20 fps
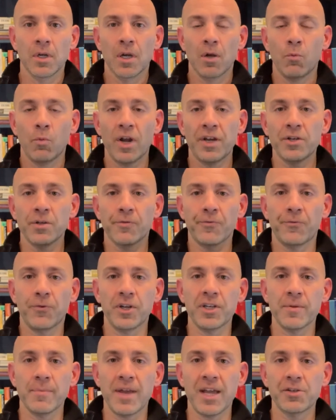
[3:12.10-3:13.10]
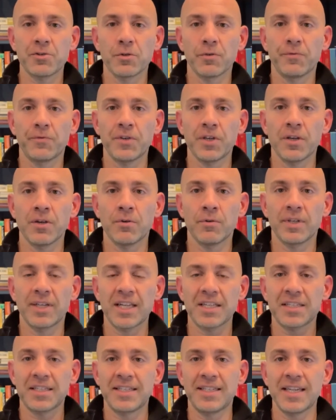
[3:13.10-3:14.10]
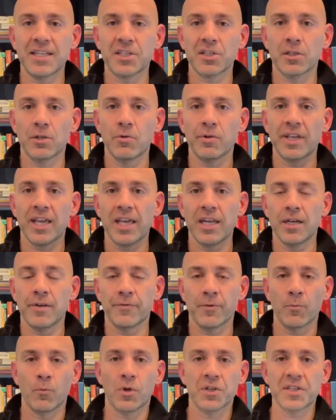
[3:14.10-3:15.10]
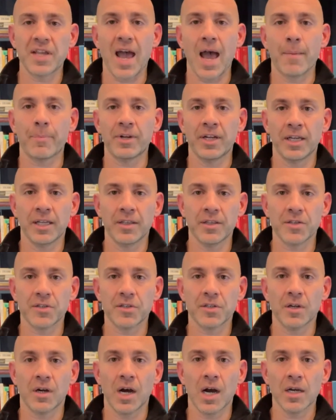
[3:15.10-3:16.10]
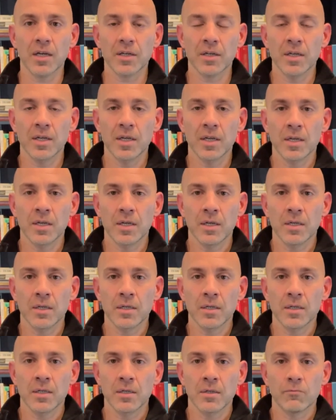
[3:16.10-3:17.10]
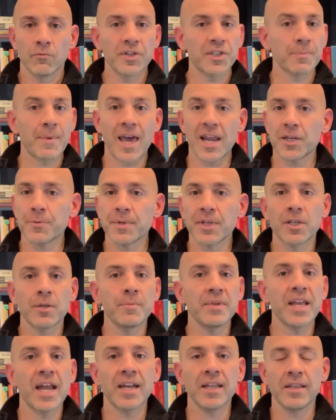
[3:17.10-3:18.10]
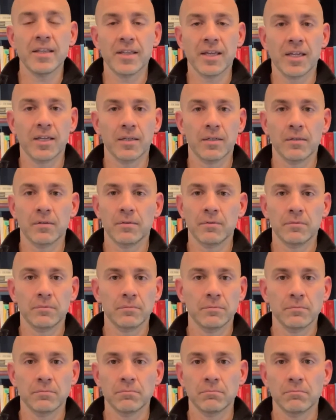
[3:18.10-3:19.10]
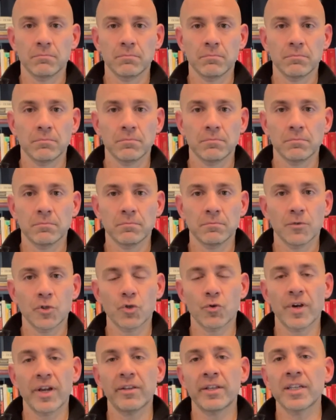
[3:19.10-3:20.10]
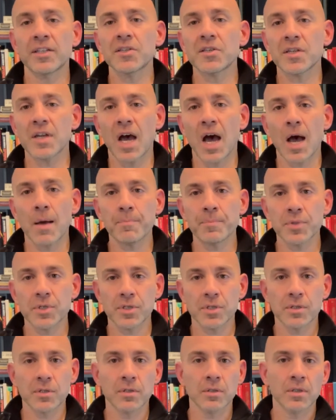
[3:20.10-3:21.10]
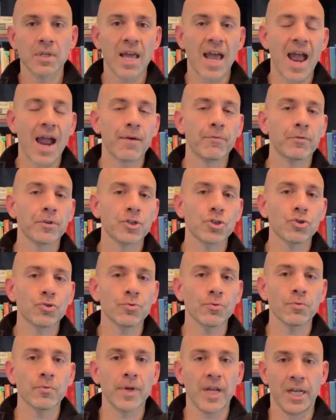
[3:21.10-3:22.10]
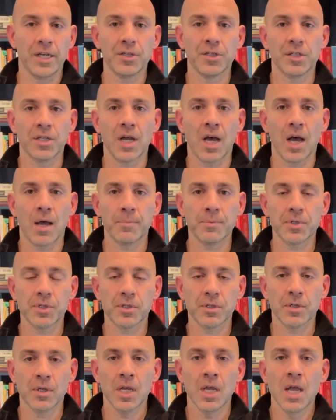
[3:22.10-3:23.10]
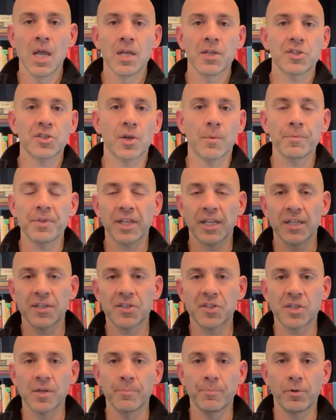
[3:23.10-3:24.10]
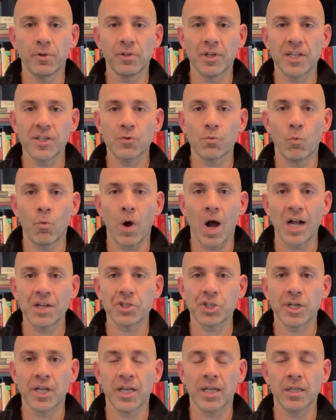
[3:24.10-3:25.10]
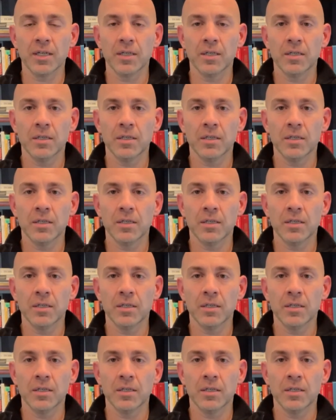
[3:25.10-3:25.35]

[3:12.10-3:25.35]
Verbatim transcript: when your fundamental view gets dislocated from what's happening in the stock. Risk management can be anything. Trailing stops, average true range stops, Something as simple as watching